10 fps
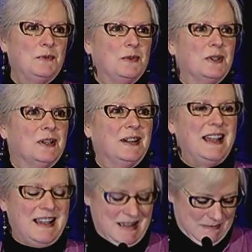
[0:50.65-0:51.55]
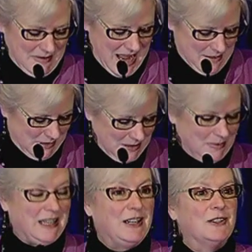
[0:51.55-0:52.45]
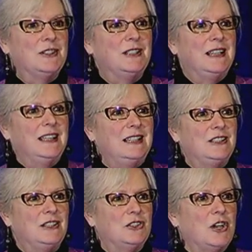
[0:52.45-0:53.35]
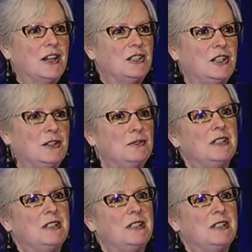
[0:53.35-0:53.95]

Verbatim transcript: We're uh, happy to be here today to talk to you,